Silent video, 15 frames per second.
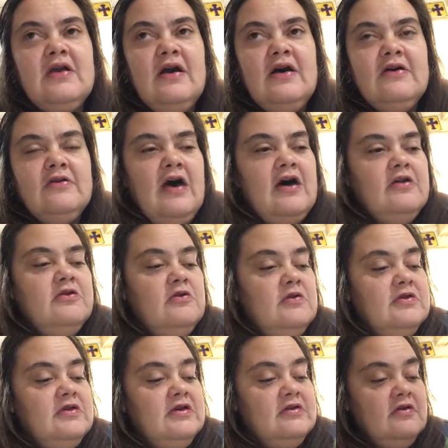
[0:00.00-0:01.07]
I'll do
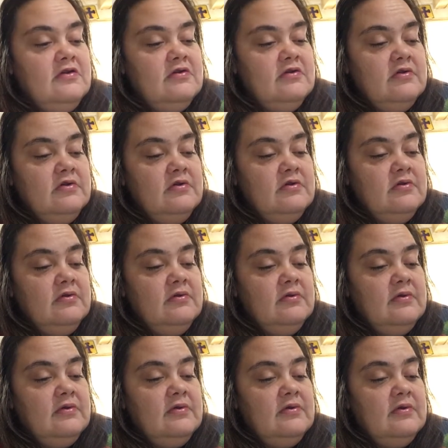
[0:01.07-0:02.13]
another.
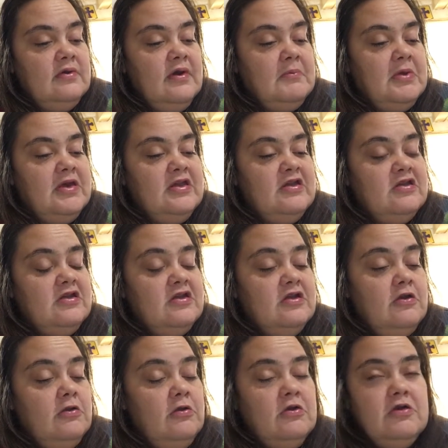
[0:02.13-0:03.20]
I'm planning to
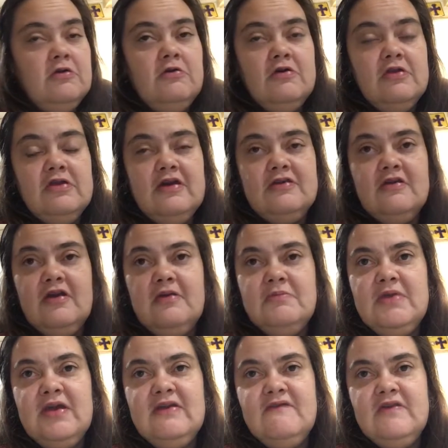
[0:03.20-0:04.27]
do another
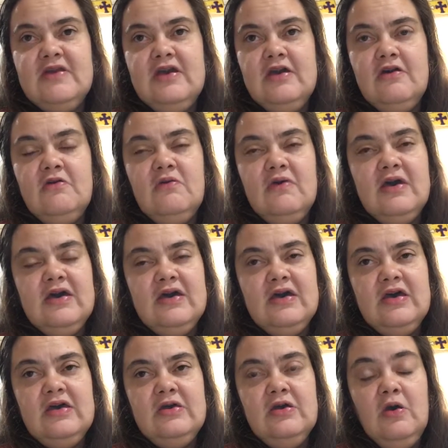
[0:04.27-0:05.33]
update video
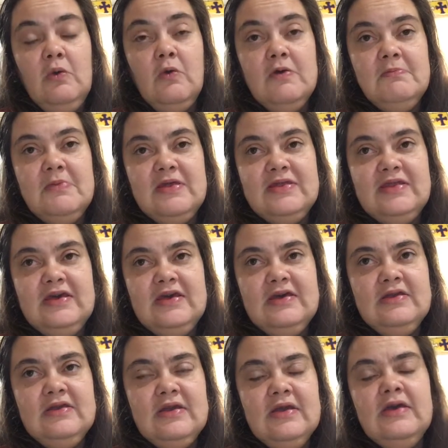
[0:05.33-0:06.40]
at 1 month
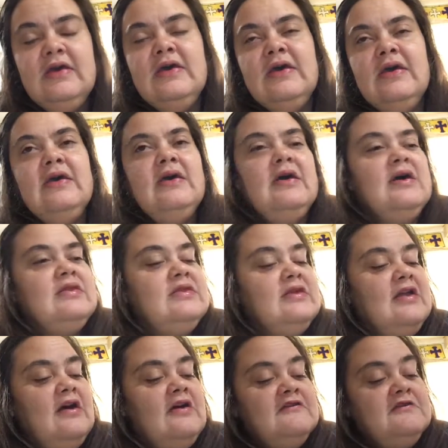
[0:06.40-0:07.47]
in, and then
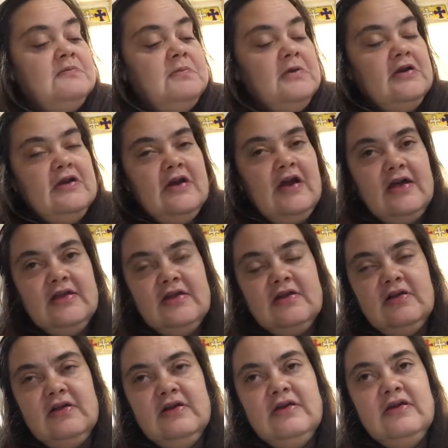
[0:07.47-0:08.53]
I'll
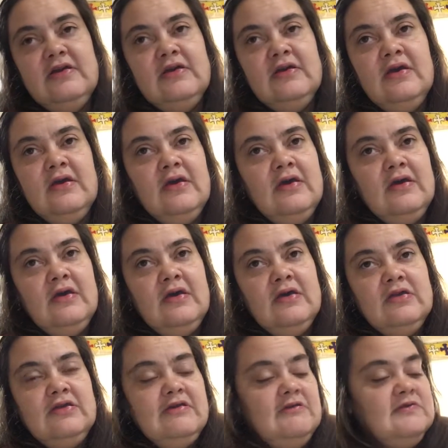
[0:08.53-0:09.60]
periodically
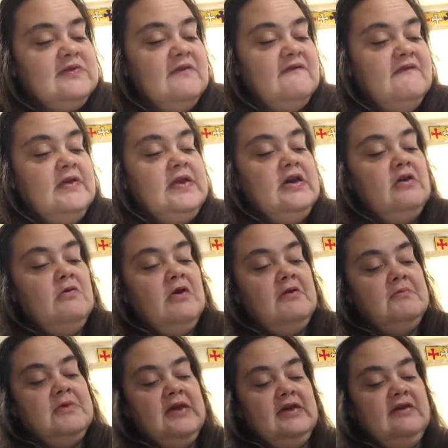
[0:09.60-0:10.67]
do some video
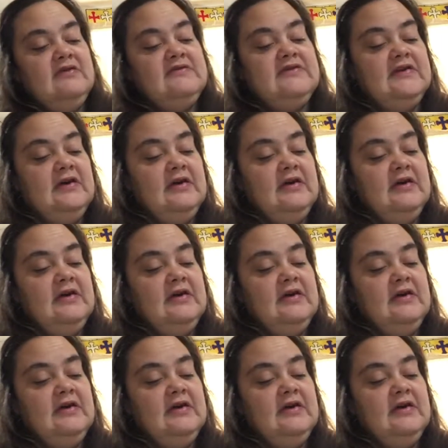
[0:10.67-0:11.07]
updates.